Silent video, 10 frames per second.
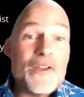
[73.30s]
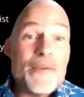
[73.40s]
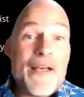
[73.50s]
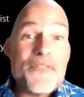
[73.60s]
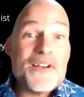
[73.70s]
Free
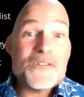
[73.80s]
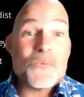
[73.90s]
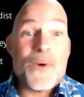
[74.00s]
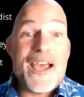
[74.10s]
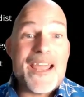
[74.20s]
Methodist
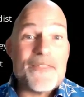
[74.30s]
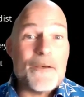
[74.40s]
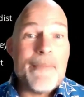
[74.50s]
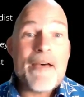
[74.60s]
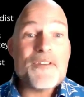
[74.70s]
way, the
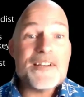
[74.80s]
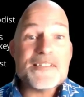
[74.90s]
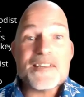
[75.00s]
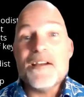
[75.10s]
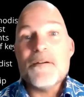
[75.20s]

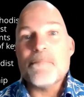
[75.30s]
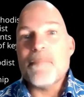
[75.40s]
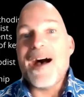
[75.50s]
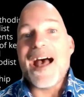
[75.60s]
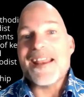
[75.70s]
Methodist
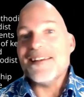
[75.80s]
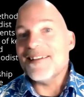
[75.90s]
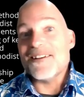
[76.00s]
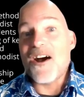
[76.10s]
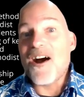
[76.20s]
mind
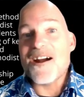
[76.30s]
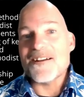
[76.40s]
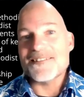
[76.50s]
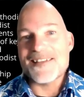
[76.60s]
and heart,